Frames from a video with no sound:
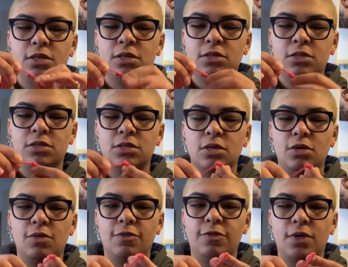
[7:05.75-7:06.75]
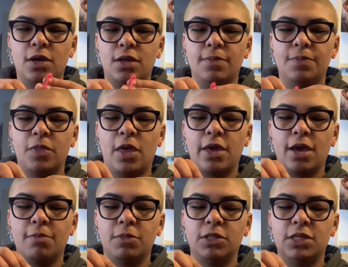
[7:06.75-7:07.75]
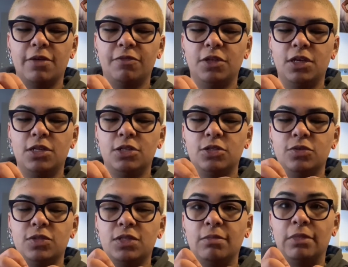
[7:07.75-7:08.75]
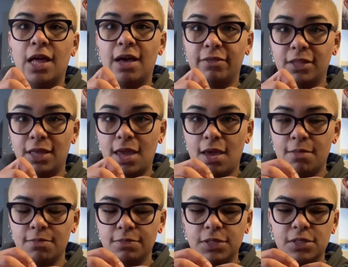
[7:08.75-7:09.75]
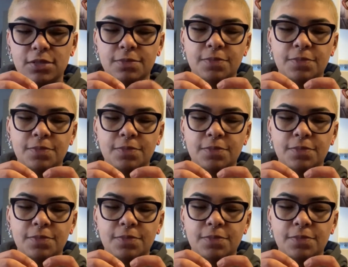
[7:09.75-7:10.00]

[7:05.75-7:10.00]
It's so fun. Like, I'm definitely gonna do some lava lamps